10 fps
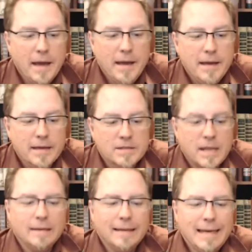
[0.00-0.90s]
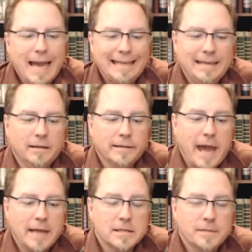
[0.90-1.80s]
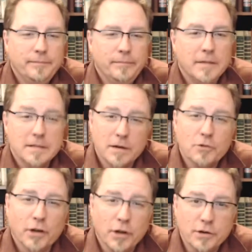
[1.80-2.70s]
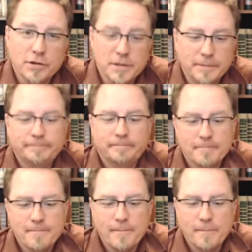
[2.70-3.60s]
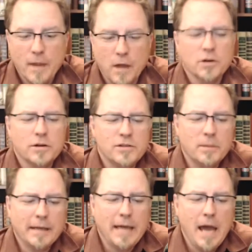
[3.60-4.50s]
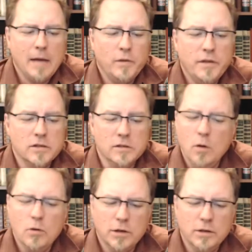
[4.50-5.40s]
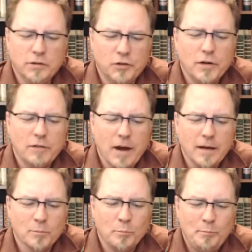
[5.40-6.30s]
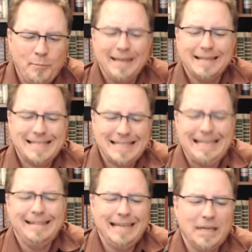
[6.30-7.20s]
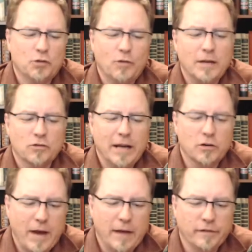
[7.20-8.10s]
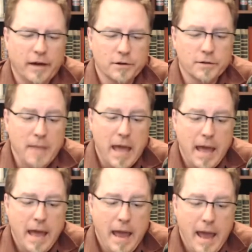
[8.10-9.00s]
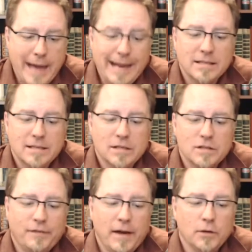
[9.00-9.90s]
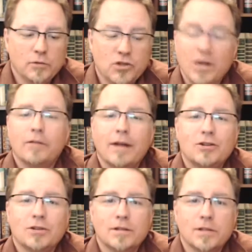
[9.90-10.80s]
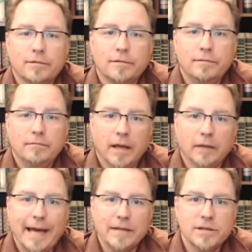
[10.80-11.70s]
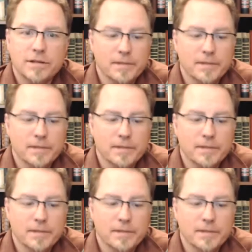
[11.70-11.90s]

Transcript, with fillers: Stanley Yelnats is under a curse. A curse that began with his no good, dirty, rotten, pig stealing great great grandfather and has since followed generations of Yelnatses